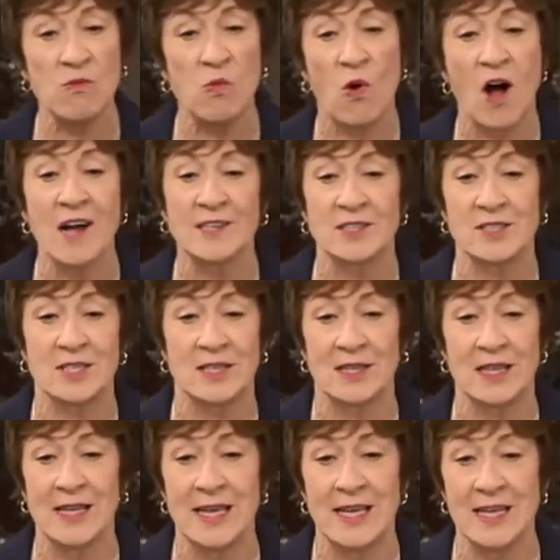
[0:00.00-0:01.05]
want to
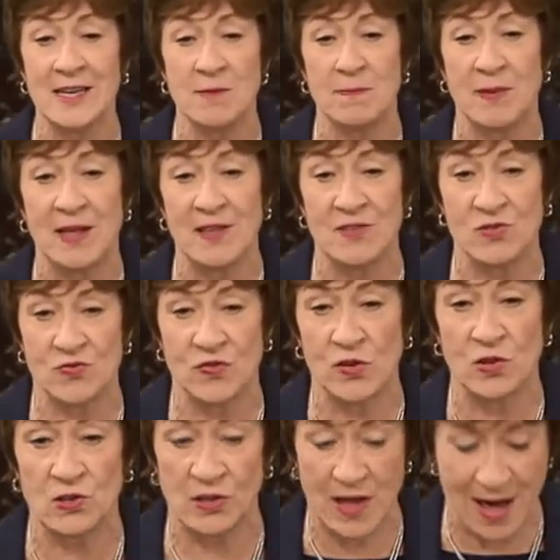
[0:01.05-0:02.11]
lead
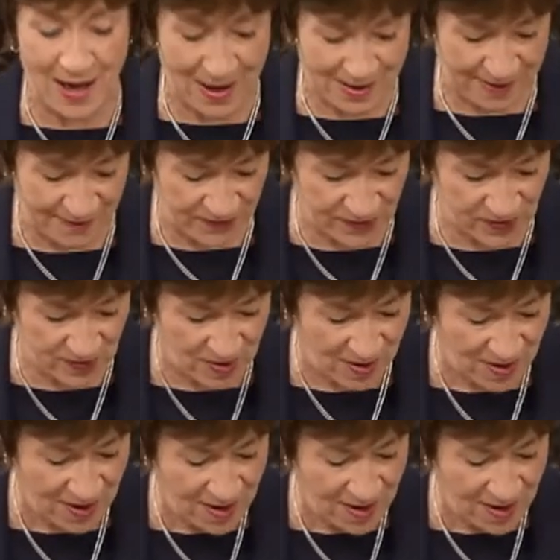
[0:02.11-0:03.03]
peaceful lives.